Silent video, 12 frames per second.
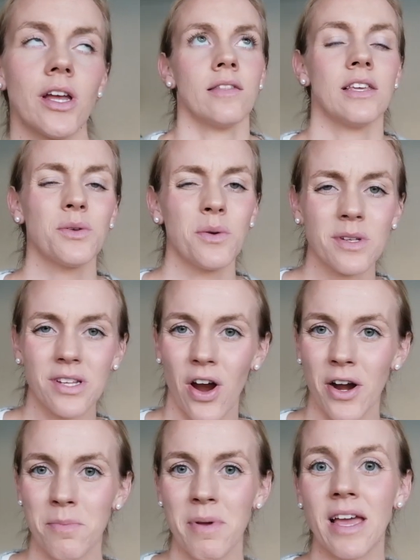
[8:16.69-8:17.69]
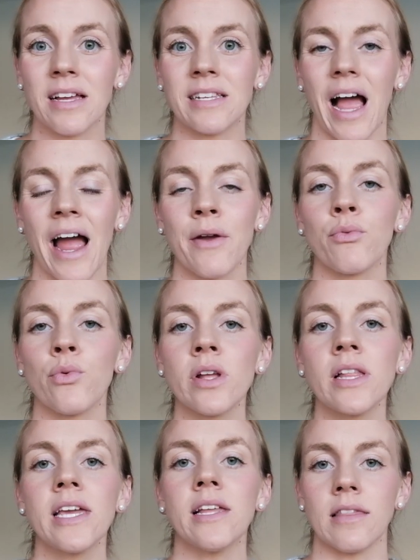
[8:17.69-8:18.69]
This one was hard because I
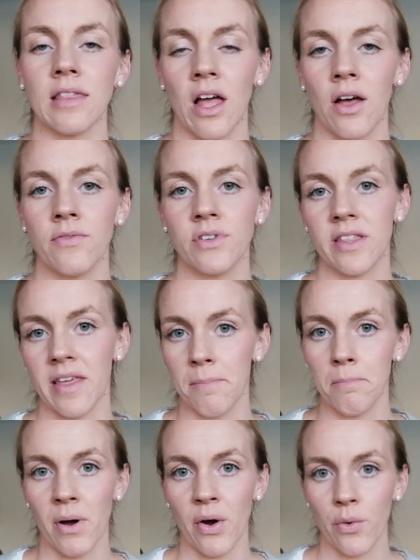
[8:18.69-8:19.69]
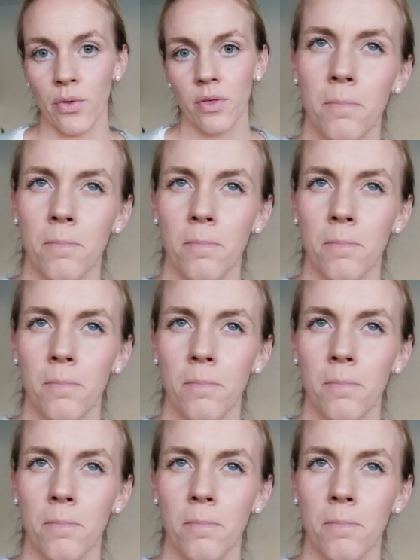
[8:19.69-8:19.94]
really loved them both,